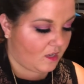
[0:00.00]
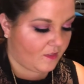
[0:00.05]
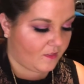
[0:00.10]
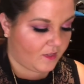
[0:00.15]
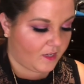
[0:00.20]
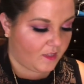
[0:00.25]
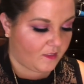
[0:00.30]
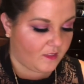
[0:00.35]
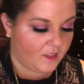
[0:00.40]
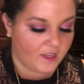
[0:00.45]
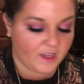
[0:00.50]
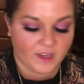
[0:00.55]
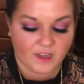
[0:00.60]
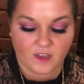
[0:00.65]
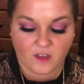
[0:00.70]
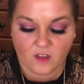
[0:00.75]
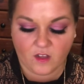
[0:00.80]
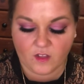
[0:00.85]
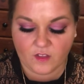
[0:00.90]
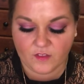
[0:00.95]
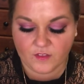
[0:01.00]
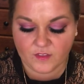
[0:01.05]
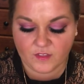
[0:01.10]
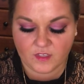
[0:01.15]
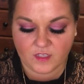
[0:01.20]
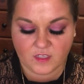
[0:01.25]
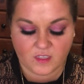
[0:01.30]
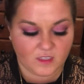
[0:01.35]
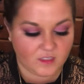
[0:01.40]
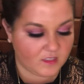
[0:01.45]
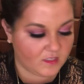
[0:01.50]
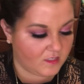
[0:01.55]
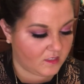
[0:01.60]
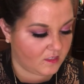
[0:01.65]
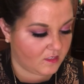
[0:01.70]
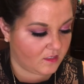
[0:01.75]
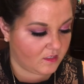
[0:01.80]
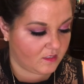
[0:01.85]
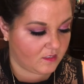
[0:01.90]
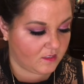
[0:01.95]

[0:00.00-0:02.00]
And then I think I got all of these